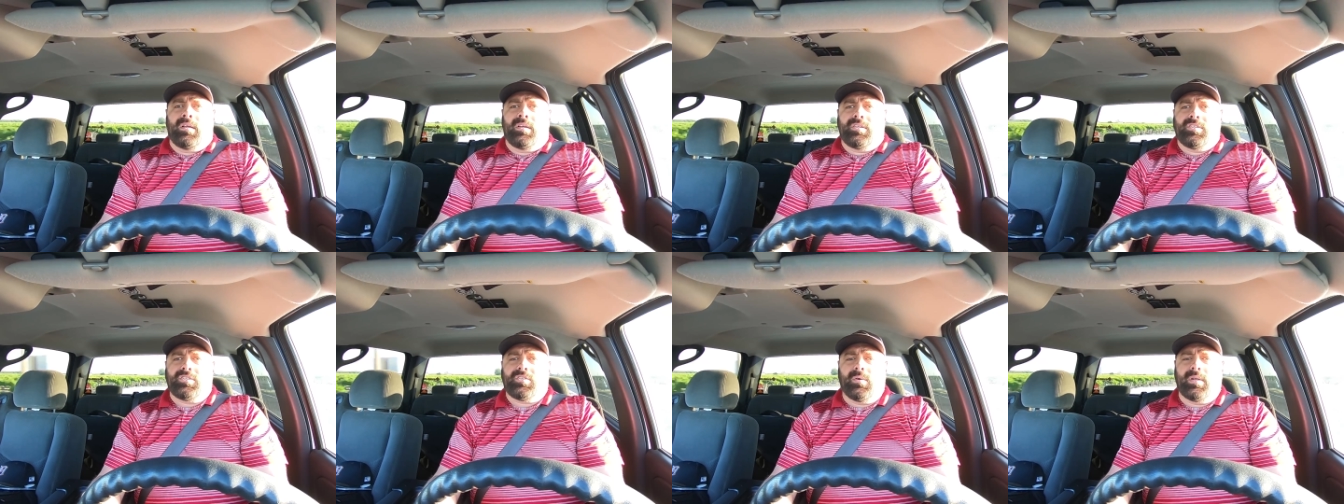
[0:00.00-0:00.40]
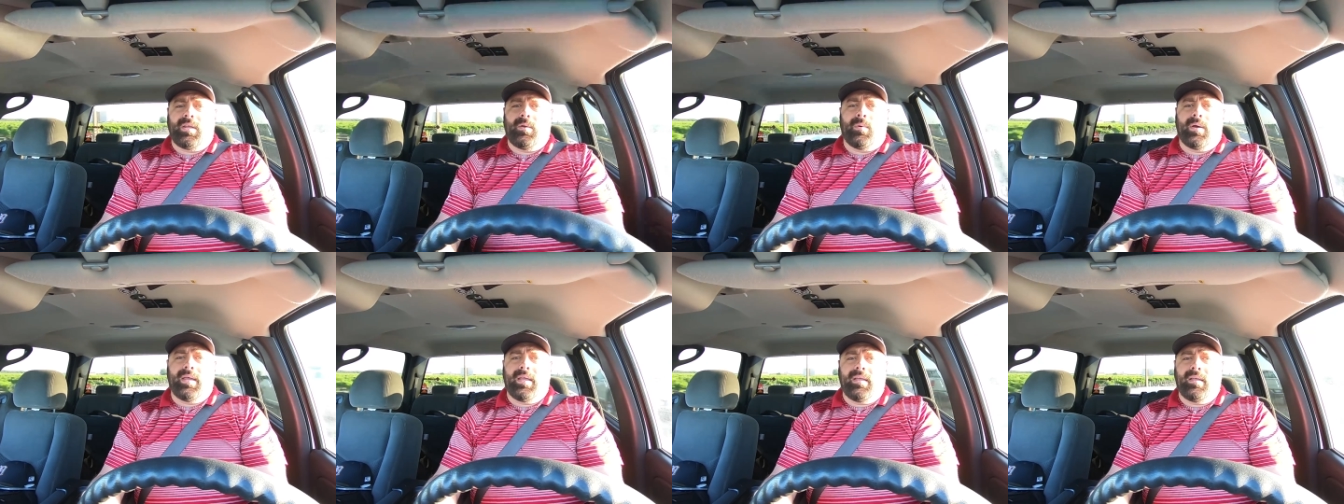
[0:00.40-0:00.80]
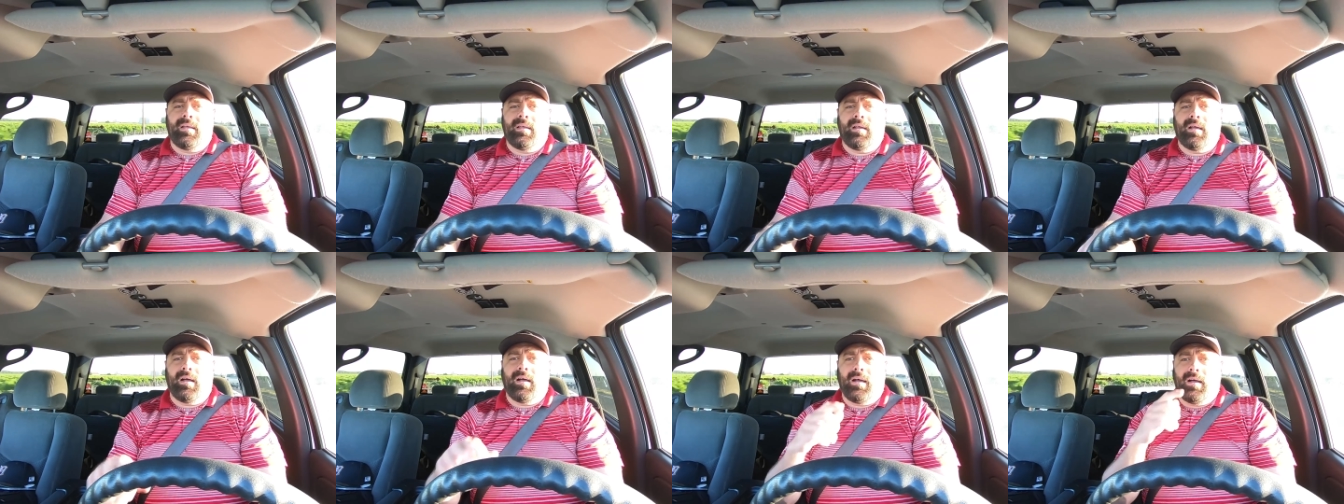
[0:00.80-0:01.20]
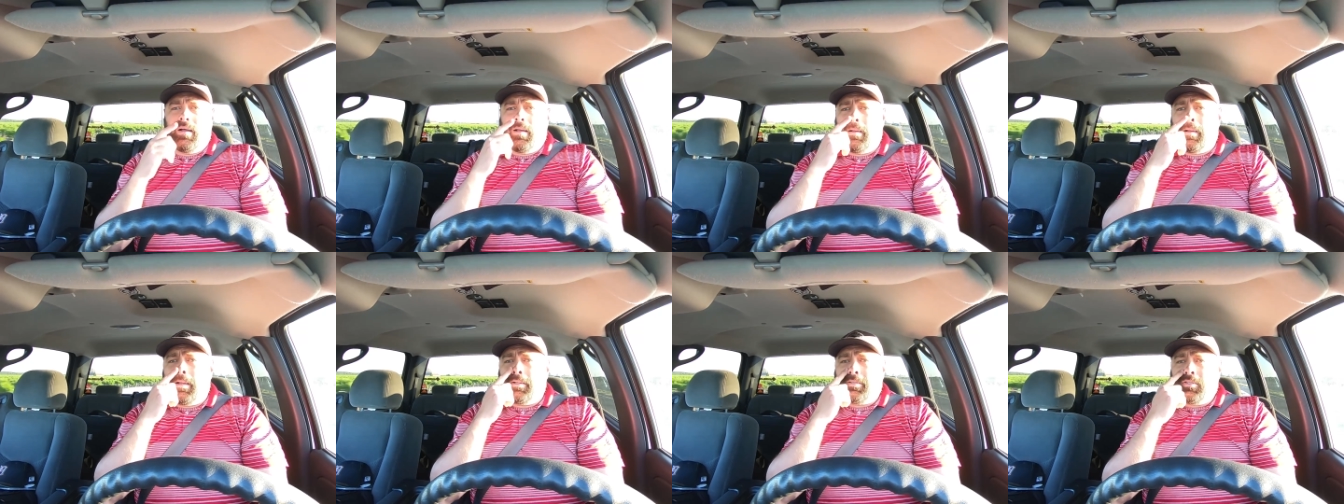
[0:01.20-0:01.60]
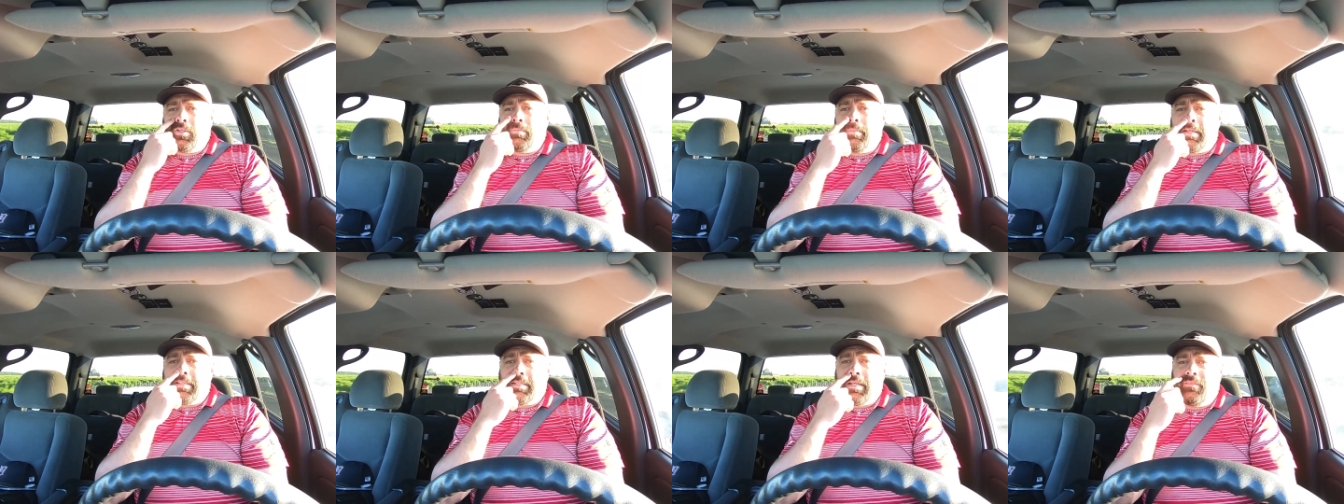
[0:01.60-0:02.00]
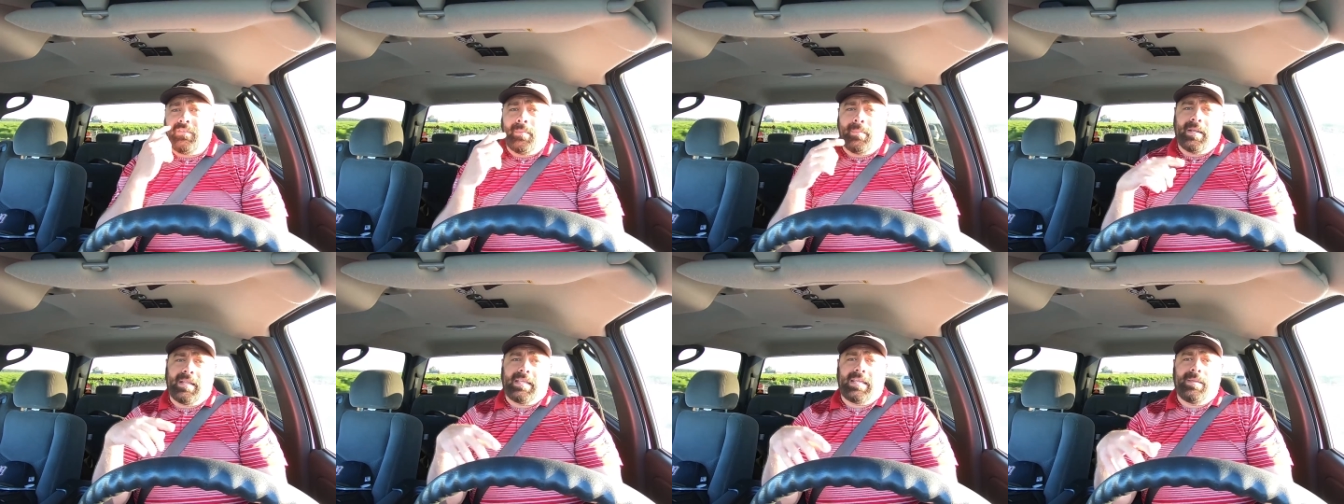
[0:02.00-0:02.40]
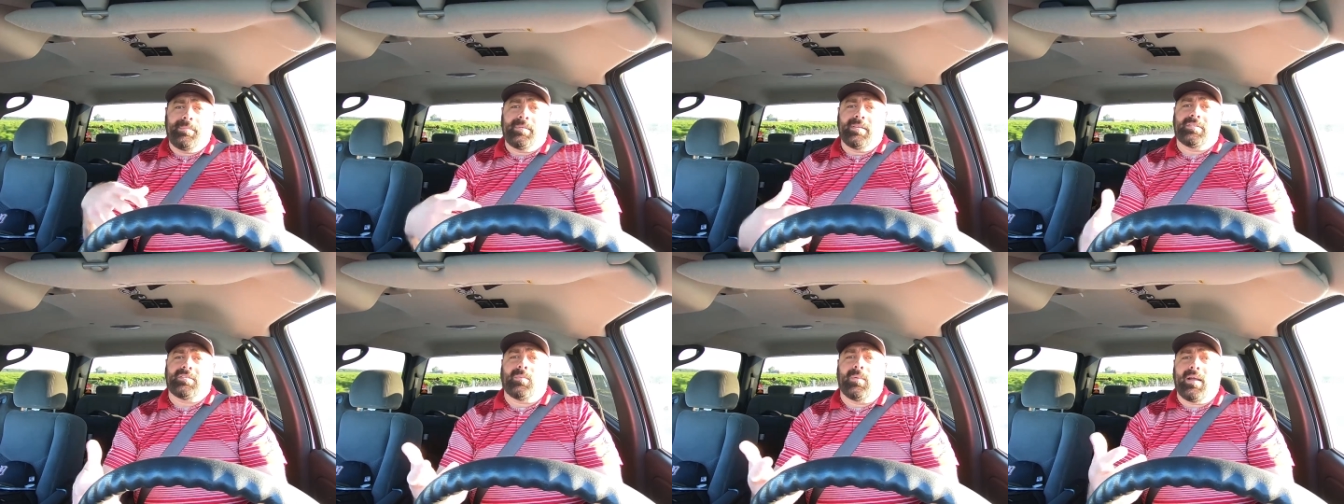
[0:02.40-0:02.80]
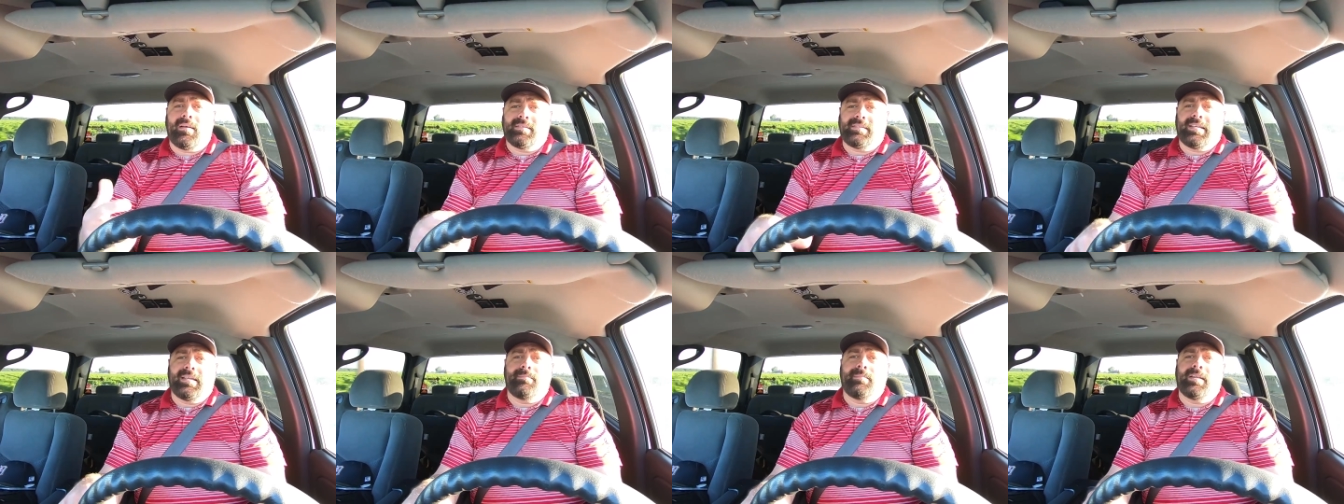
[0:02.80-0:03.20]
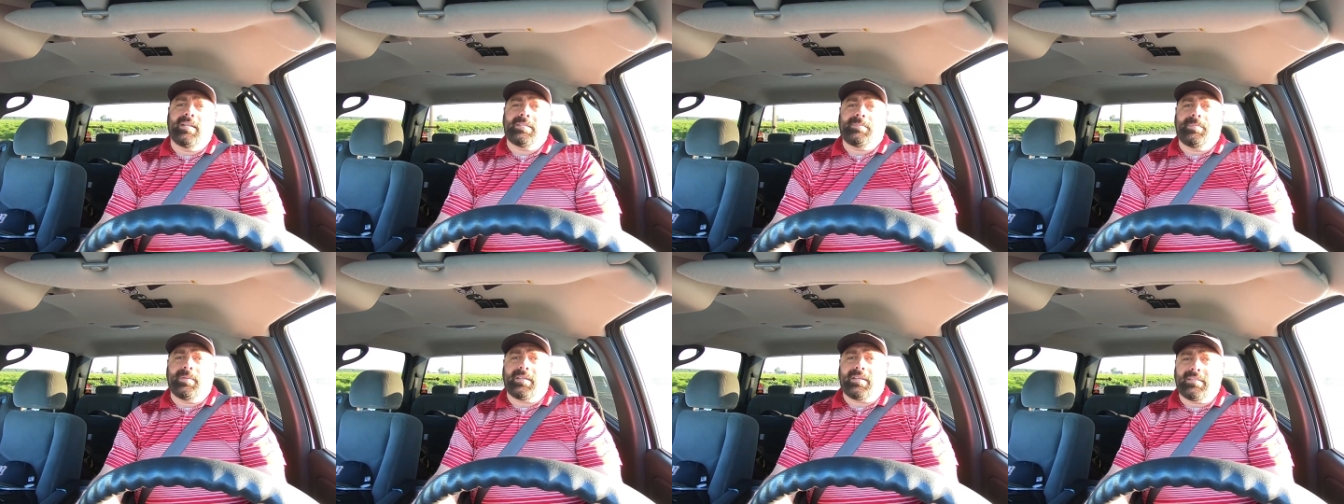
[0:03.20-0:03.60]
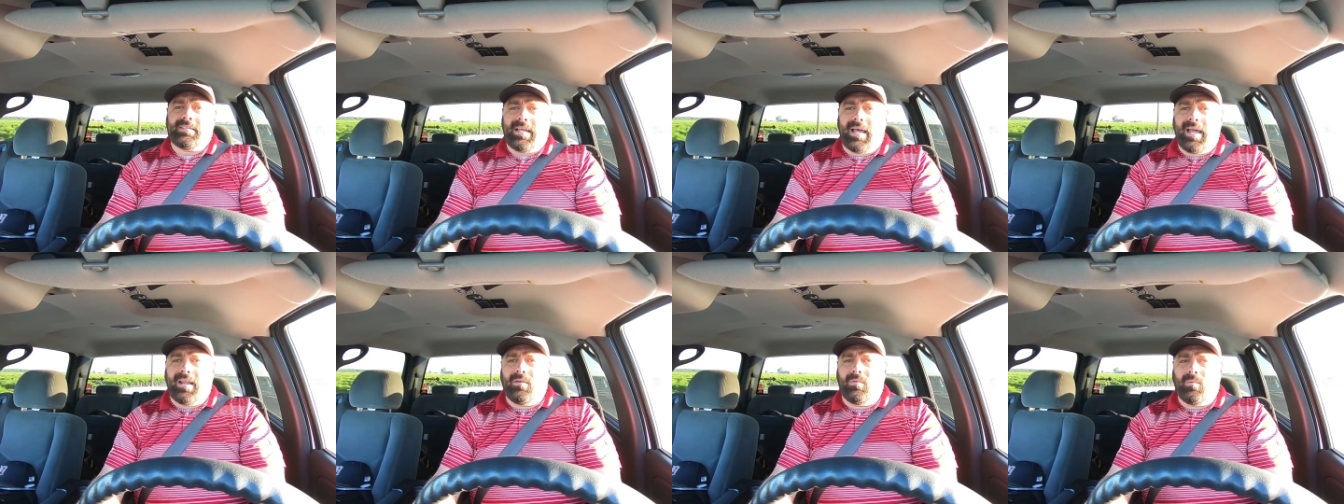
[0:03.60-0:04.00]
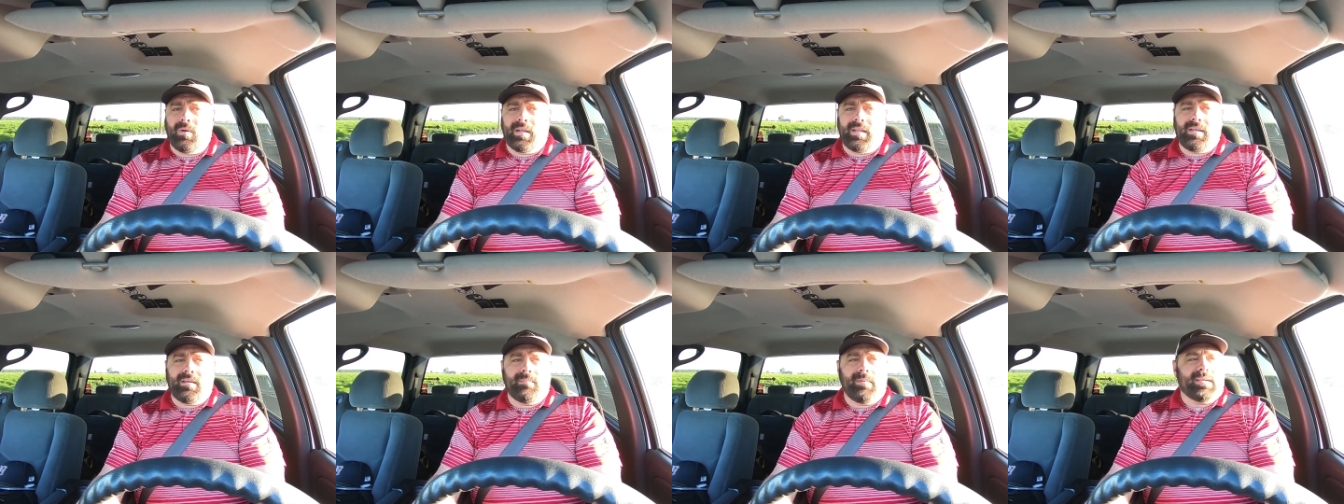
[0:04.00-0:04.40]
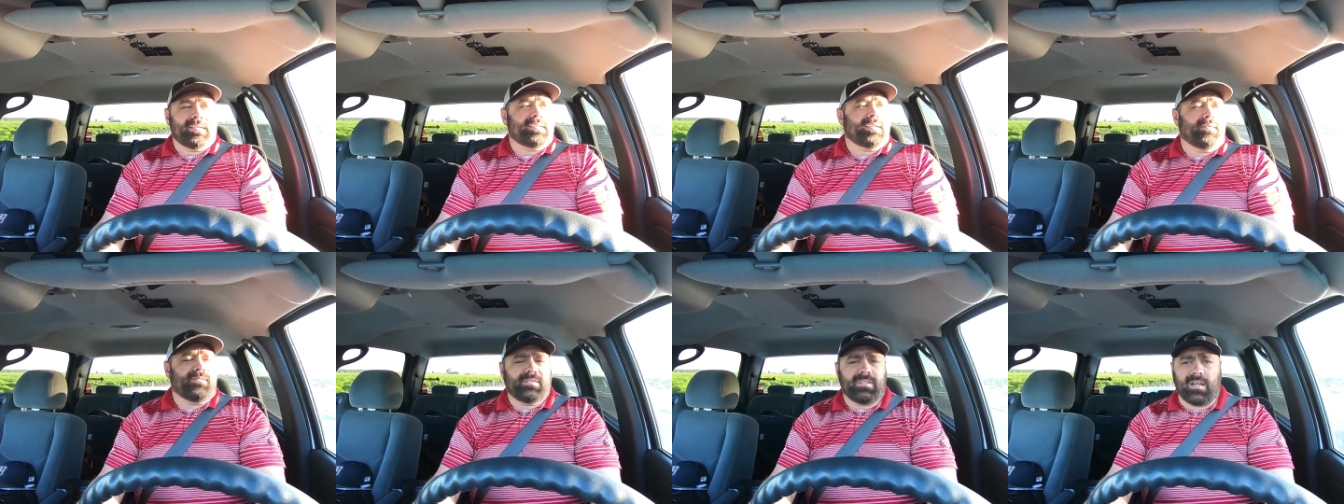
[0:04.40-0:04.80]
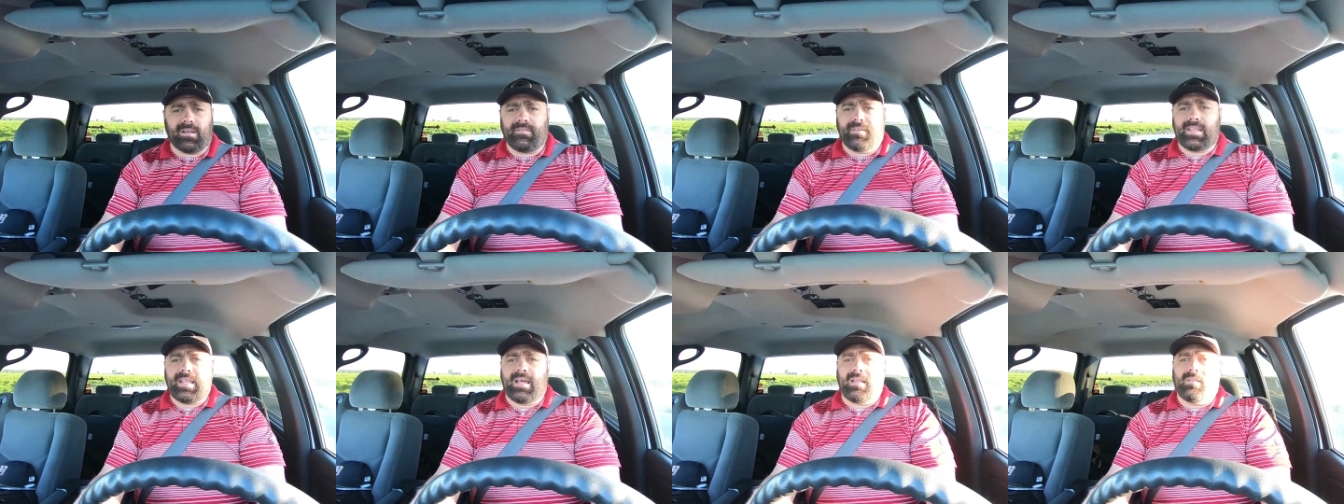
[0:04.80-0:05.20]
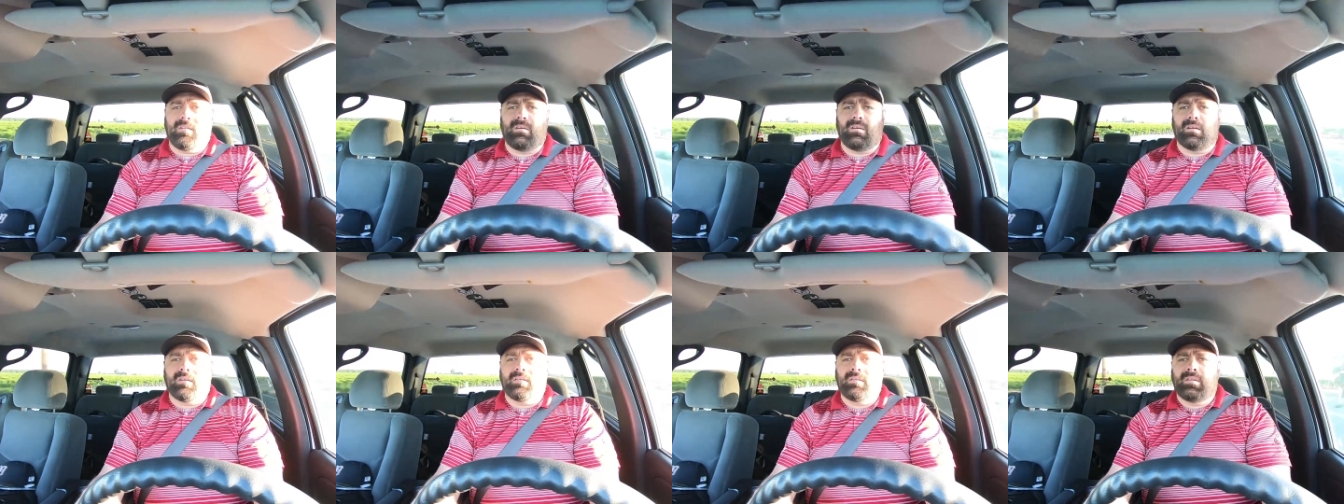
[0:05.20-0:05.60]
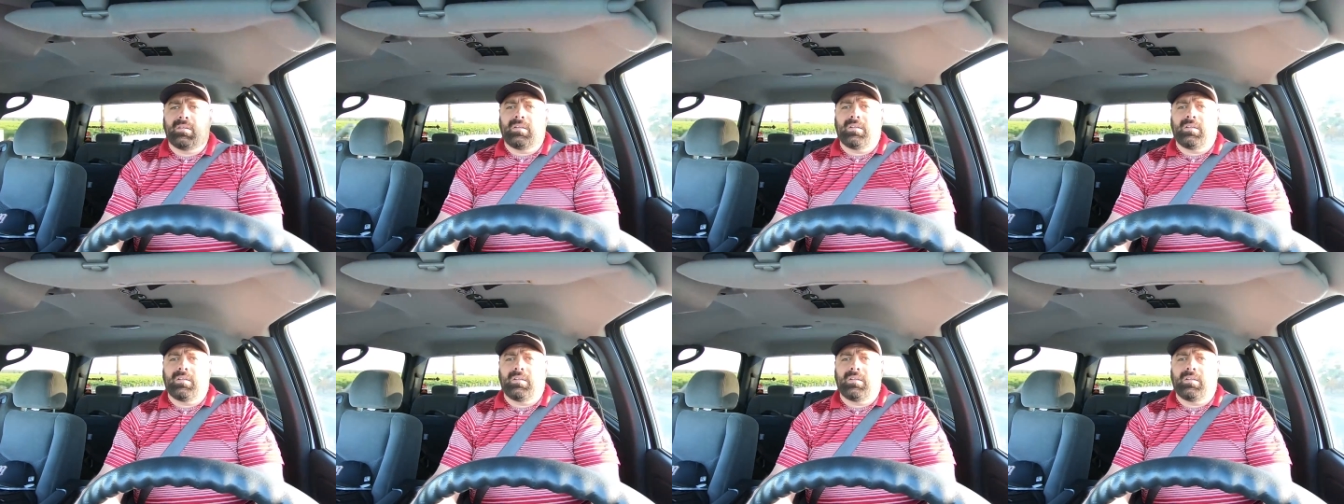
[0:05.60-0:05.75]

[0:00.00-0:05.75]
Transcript: So anyway, I told myself I'm going to keep this around 10 minutes because I don't want to hear myself talk for that long.